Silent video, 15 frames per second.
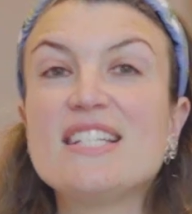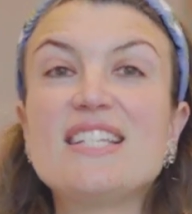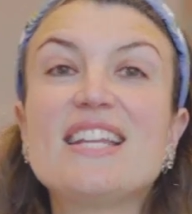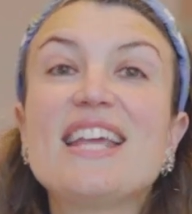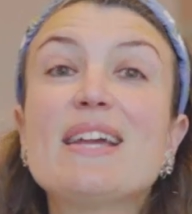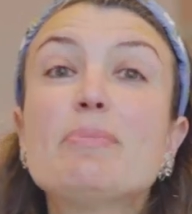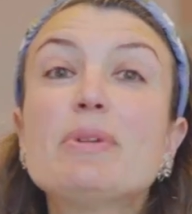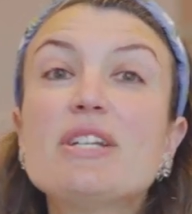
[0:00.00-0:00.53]

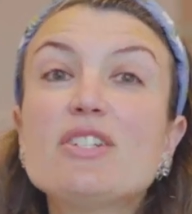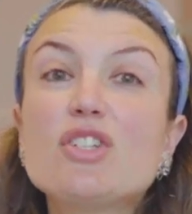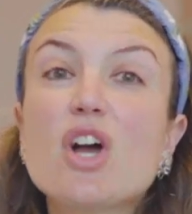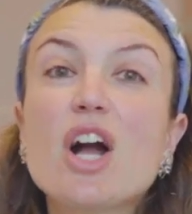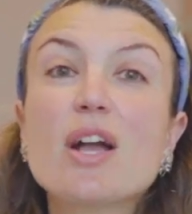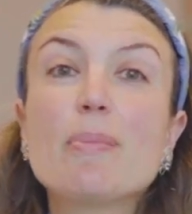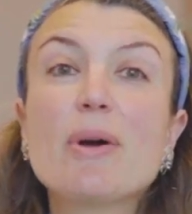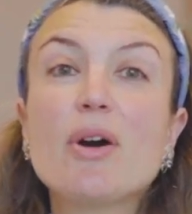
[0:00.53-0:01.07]
Today I'm going to
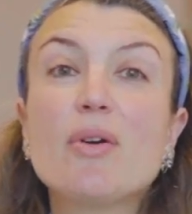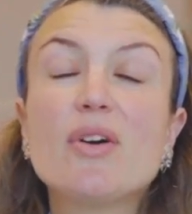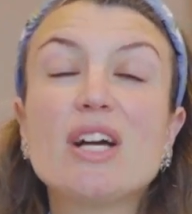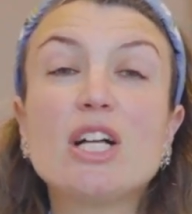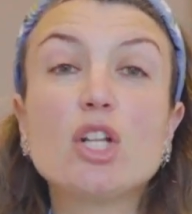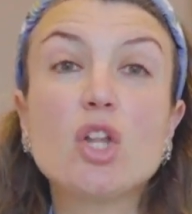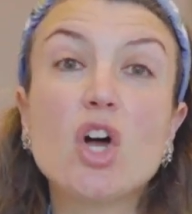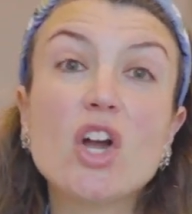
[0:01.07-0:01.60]
talk about
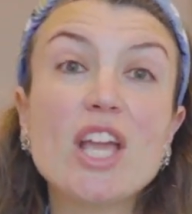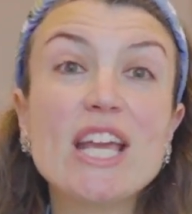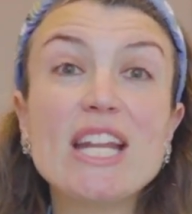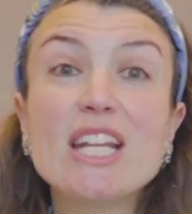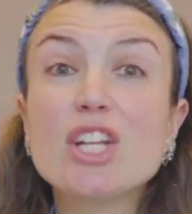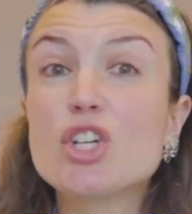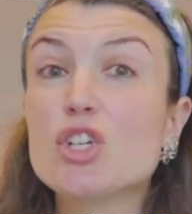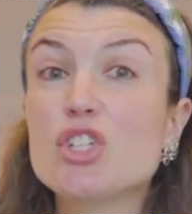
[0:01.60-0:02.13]

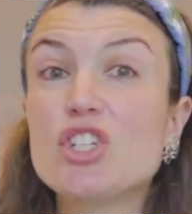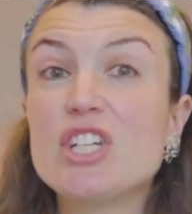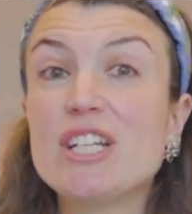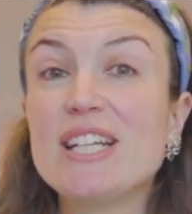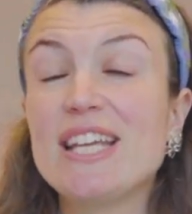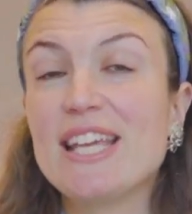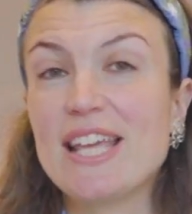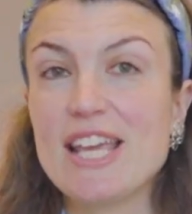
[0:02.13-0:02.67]
elongated
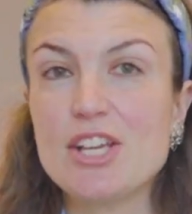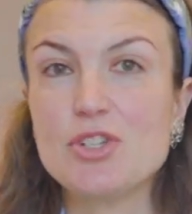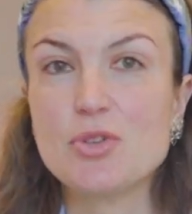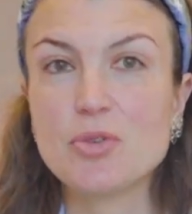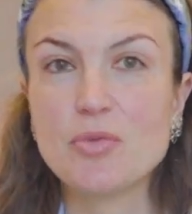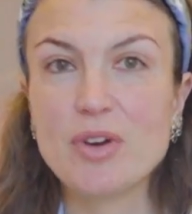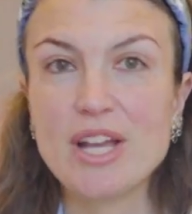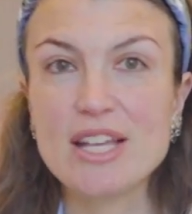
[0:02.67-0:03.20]
cushion
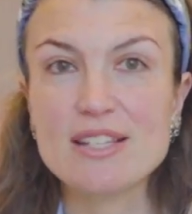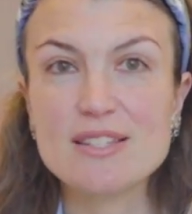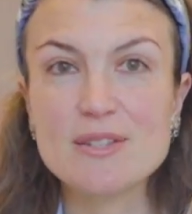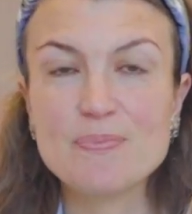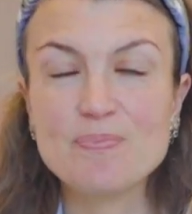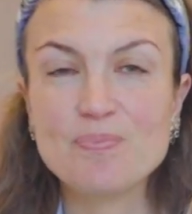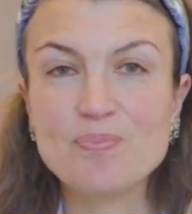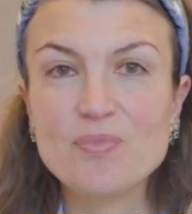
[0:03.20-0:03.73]
engagement
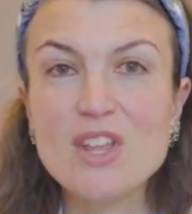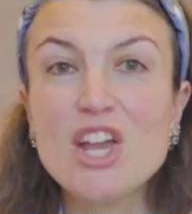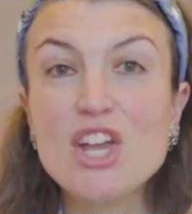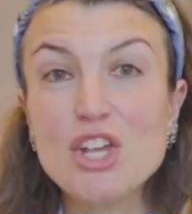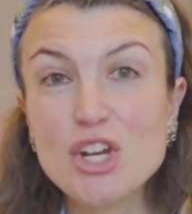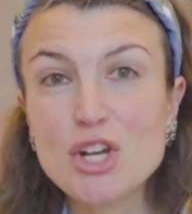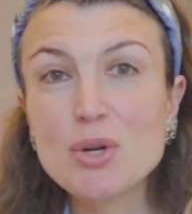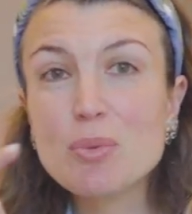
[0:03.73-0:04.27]
rings.
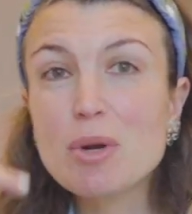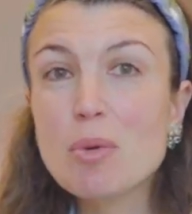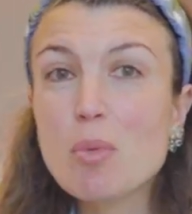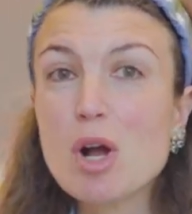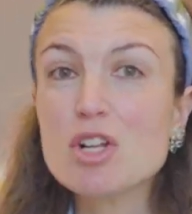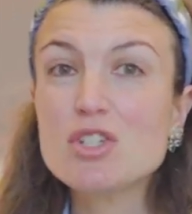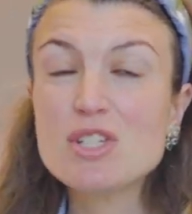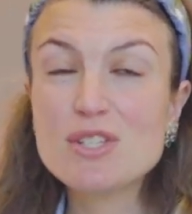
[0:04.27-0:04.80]
You're going to want to
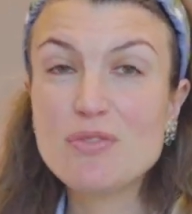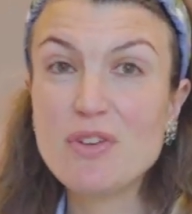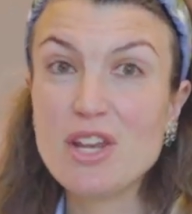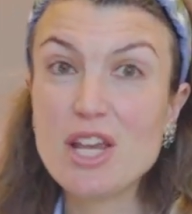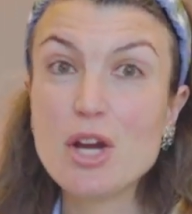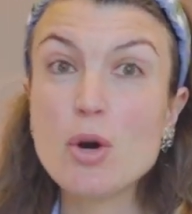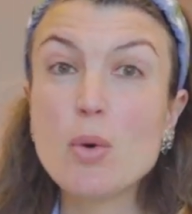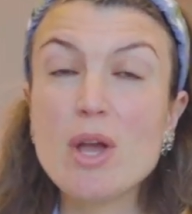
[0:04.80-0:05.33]
watch this
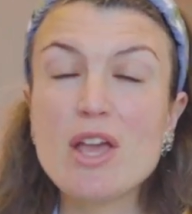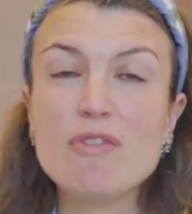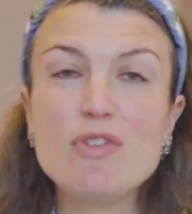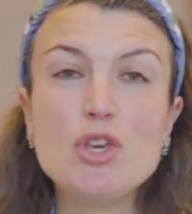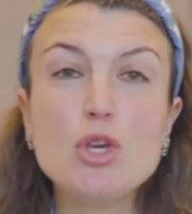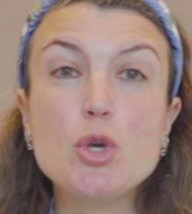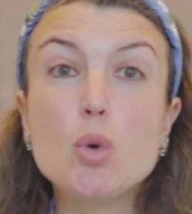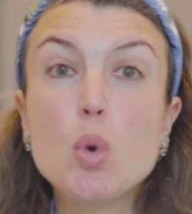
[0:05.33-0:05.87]
video
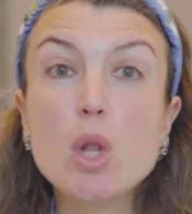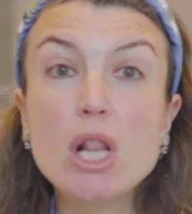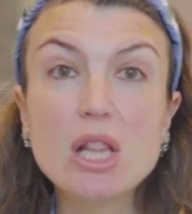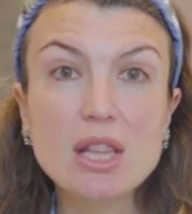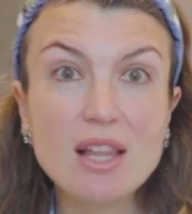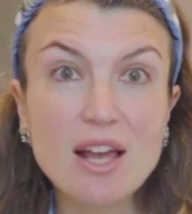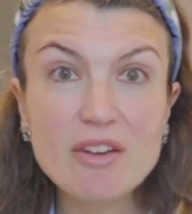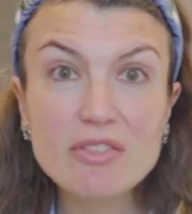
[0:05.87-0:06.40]
if you
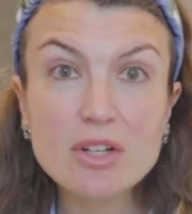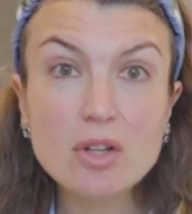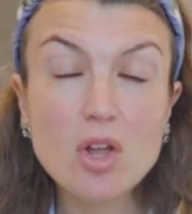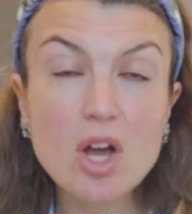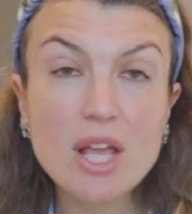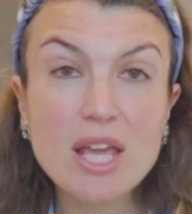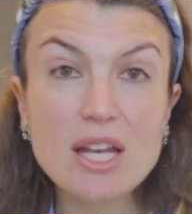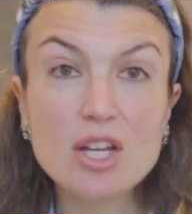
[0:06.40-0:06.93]
love an
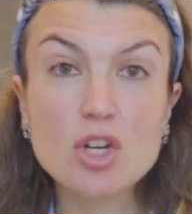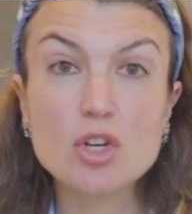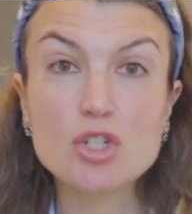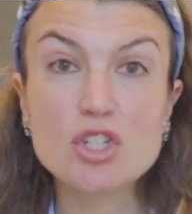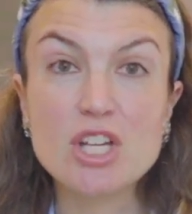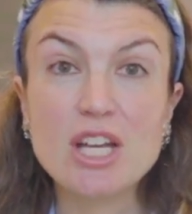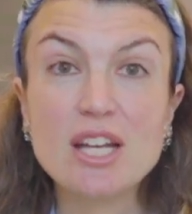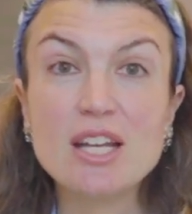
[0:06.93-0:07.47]
elongated
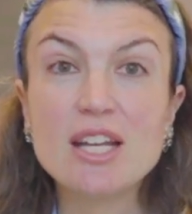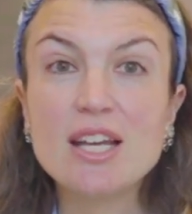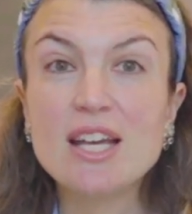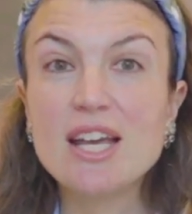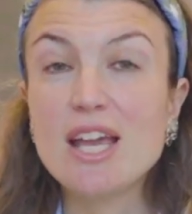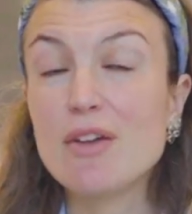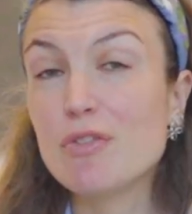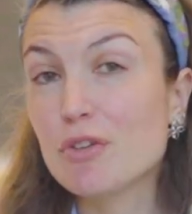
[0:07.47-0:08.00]
cushion,
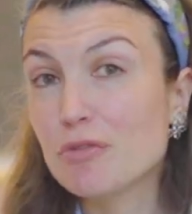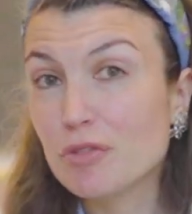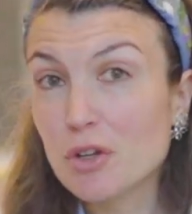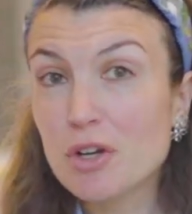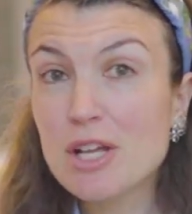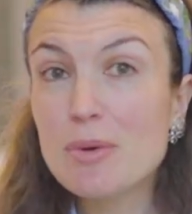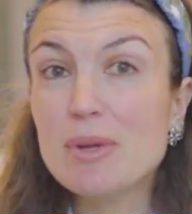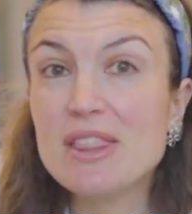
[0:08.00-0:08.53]
if you're
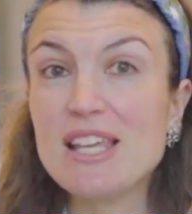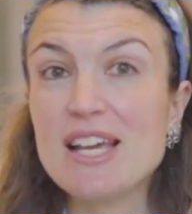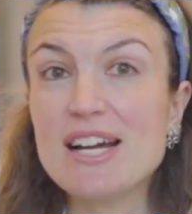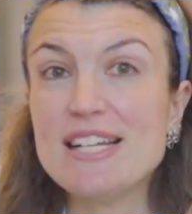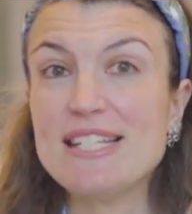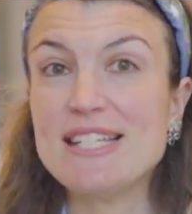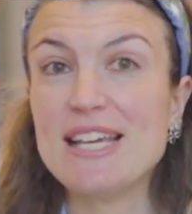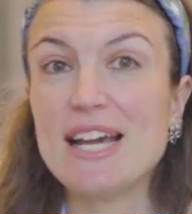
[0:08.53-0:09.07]
flirting with the
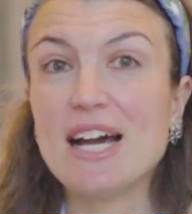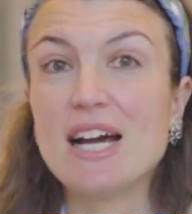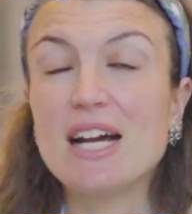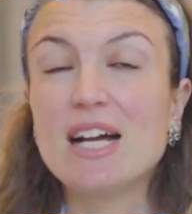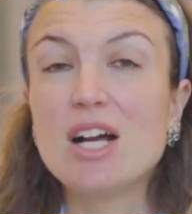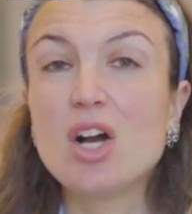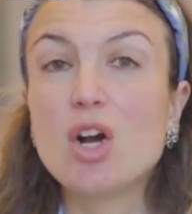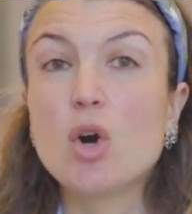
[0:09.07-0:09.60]
idea,
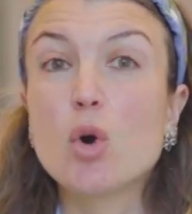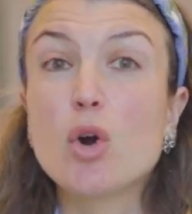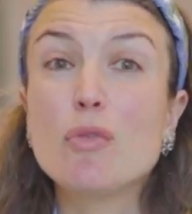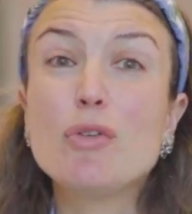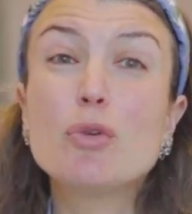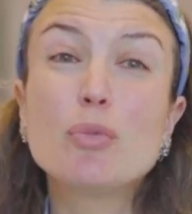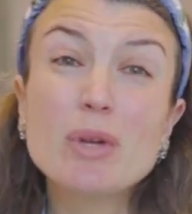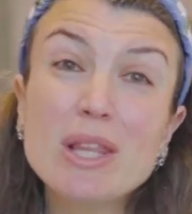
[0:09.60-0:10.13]
or if
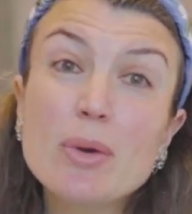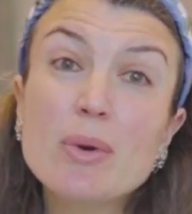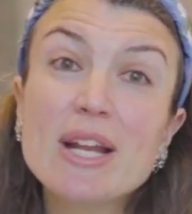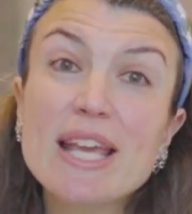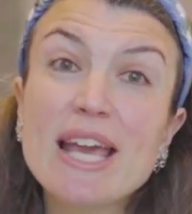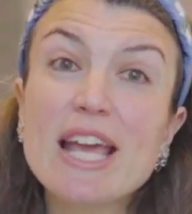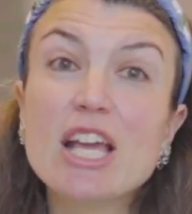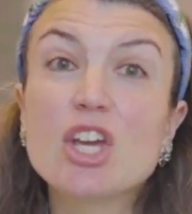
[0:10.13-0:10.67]
you really want to
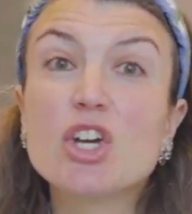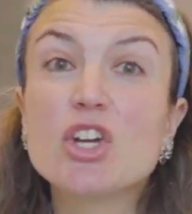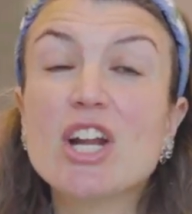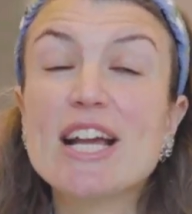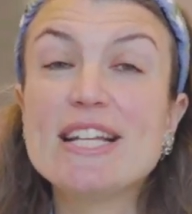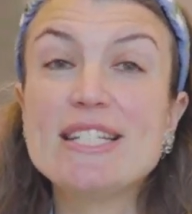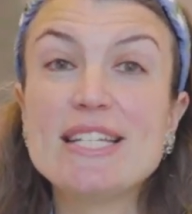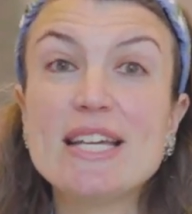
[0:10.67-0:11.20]
get good
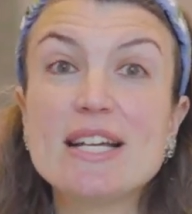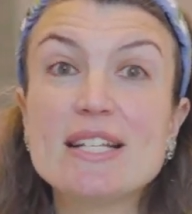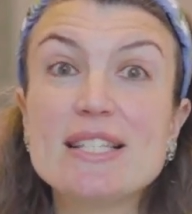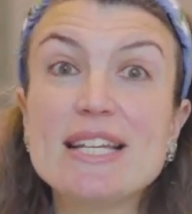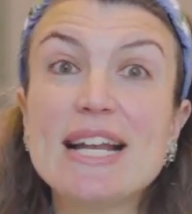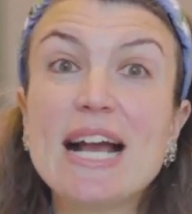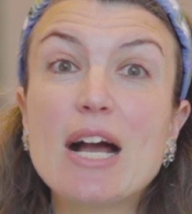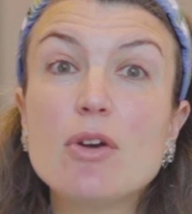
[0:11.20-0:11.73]
ideas
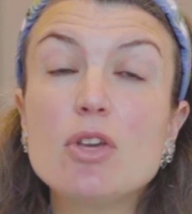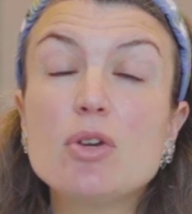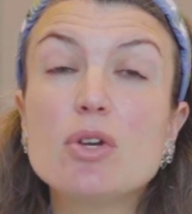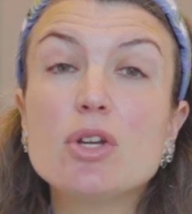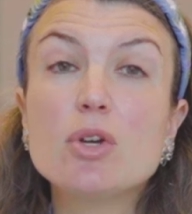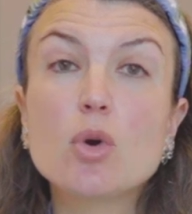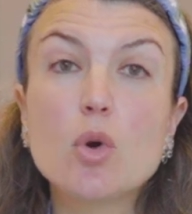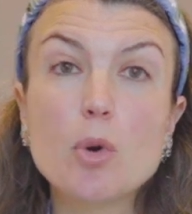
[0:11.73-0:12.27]
in how you
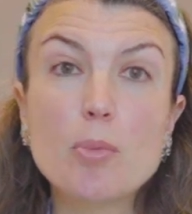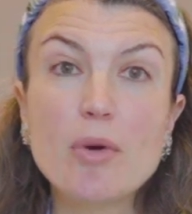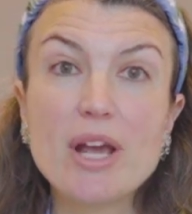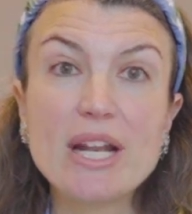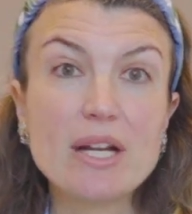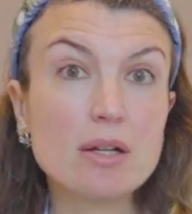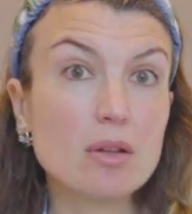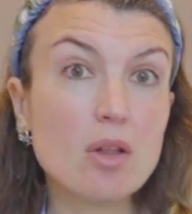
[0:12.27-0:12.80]
can
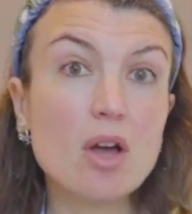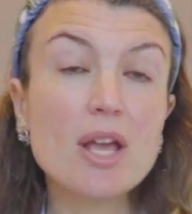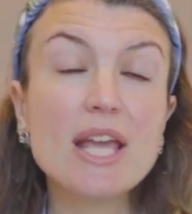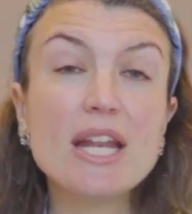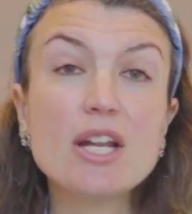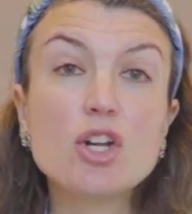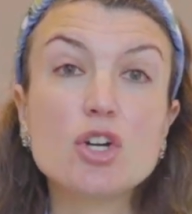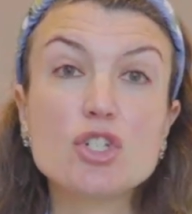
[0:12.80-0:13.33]
incorporate an
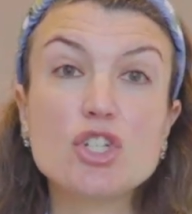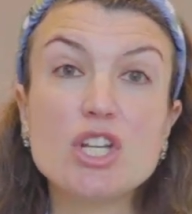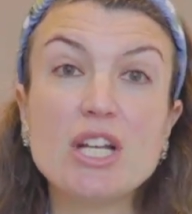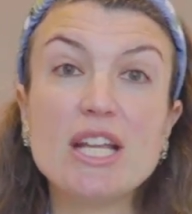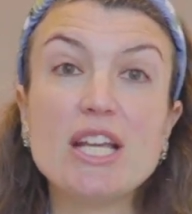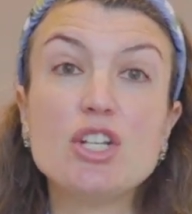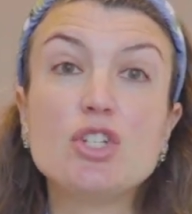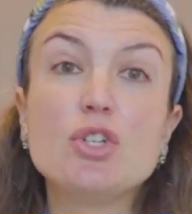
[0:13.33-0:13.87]
elongated cushion
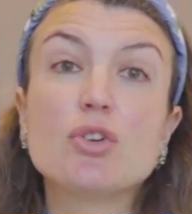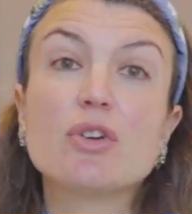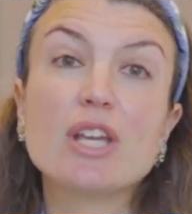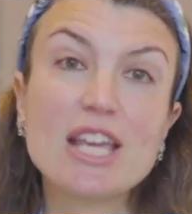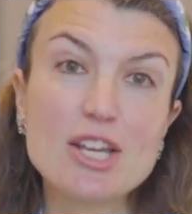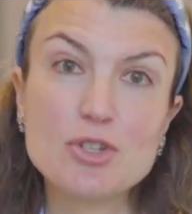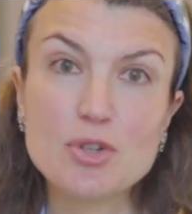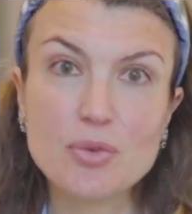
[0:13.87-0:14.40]
into your
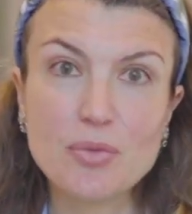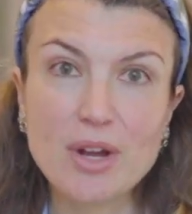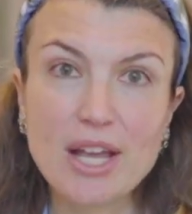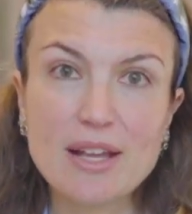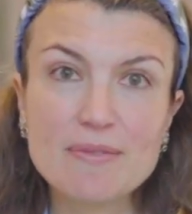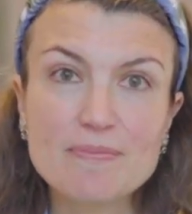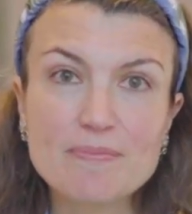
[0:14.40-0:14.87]
engagement ring.